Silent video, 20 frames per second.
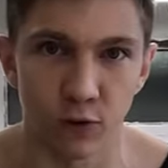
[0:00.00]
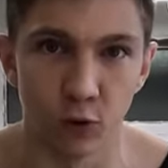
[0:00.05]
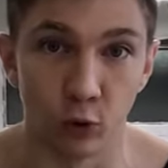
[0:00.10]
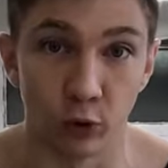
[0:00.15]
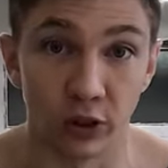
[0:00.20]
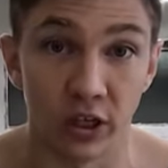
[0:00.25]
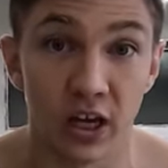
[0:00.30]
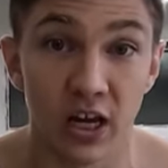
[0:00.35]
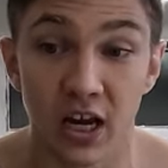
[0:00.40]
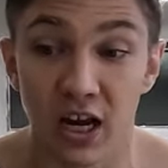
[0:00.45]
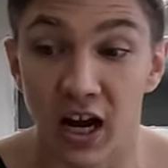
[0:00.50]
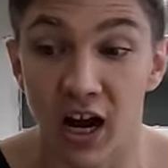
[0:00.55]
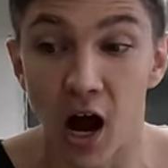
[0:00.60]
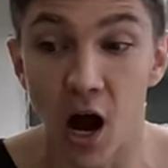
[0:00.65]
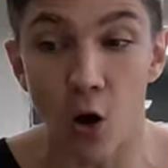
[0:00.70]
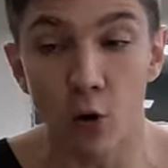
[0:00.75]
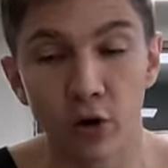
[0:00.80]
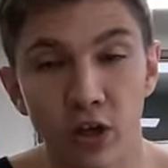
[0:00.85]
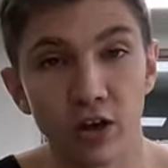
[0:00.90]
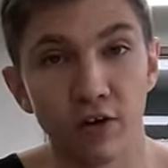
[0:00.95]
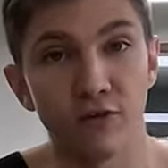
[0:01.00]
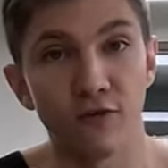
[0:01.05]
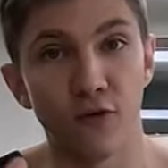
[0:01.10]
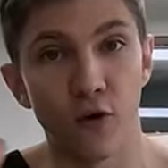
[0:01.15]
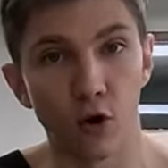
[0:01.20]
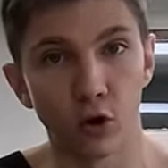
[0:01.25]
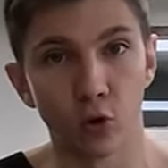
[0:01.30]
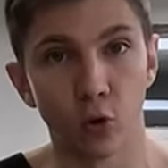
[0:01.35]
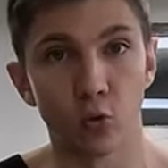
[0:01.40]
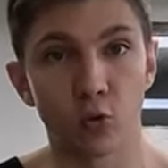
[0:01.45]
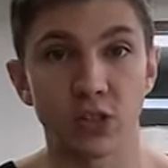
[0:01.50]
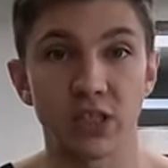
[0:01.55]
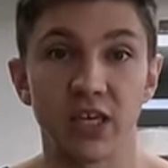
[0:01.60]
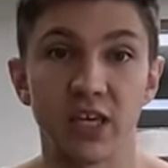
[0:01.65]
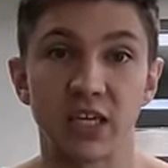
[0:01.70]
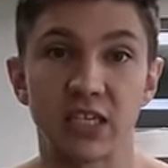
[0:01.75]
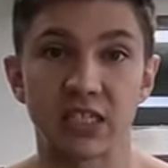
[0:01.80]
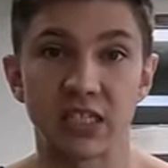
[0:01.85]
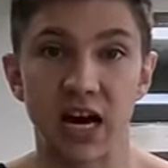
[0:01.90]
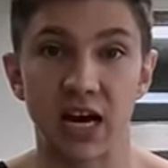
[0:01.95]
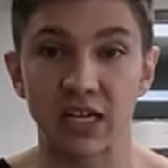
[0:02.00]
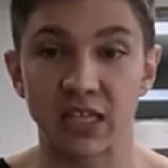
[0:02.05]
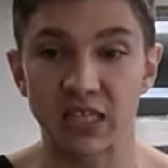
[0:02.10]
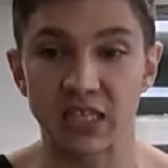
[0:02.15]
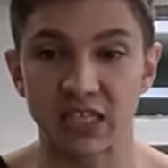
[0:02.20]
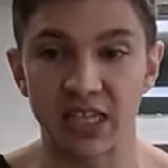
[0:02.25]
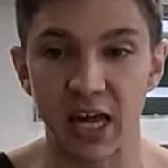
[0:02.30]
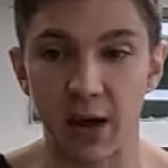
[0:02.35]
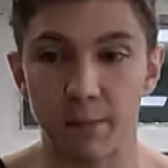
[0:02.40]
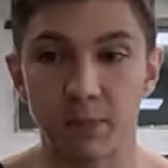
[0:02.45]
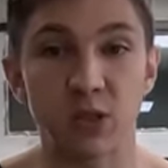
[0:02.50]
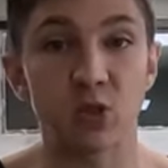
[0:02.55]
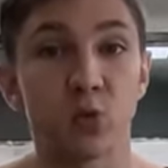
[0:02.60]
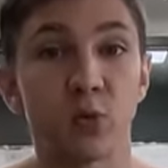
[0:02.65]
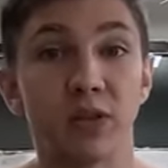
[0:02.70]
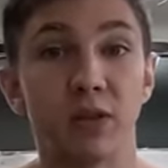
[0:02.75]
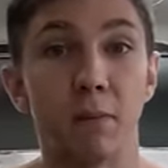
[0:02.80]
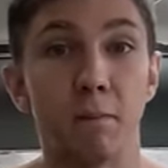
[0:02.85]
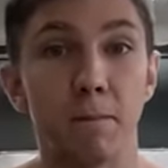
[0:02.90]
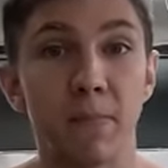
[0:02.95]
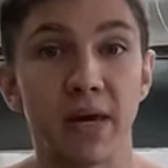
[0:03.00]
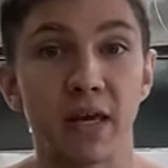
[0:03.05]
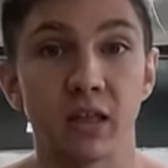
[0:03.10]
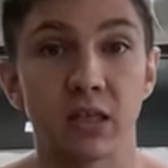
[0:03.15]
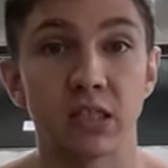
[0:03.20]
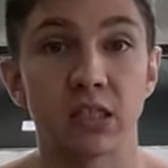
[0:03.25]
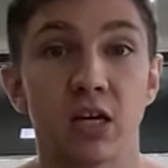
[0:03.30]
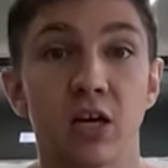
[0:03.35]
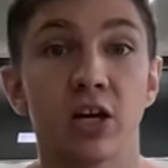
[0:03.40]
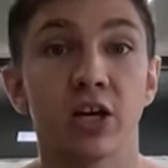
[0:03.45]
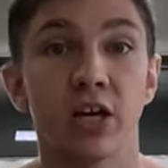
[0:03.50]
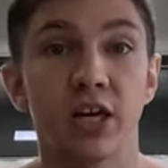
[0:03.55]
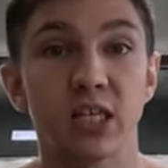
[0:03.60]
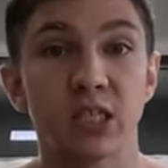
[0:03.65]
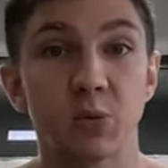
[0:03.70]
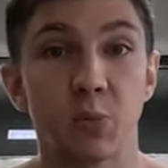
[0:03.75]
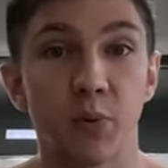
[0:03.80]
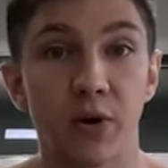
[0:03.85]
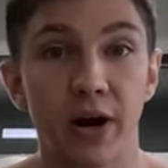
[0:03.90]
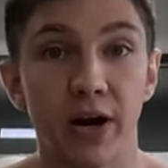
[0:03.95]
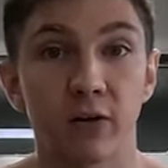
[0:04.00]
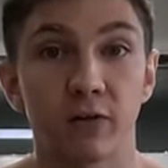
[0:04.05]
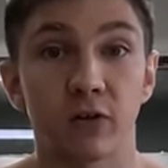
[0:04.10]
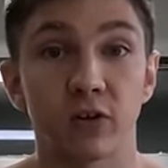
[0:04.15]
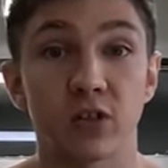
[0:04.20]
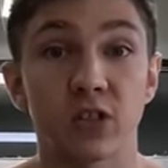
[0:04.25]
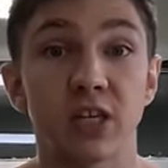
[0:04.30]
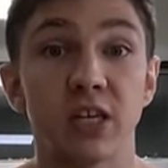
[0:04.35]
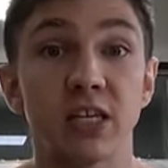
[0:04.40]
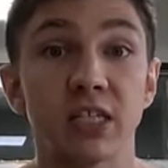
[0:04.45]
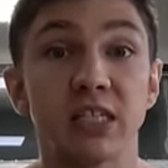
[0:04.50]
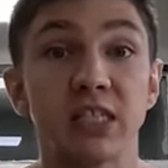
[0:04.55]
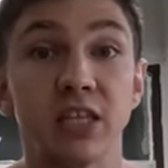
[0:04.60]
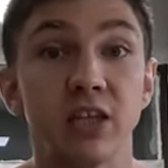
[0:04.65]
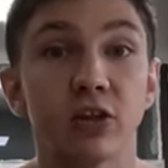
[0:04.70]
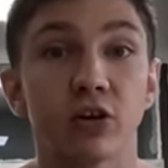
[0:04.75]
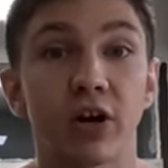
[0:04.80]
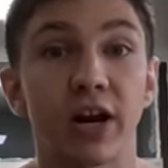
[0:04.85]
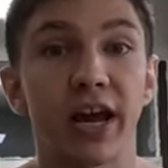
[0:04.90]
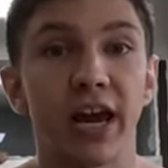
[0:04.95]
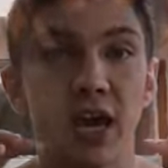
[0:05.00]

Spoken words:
food, how he follows exact steps with the meals, his breakfast, his dinner.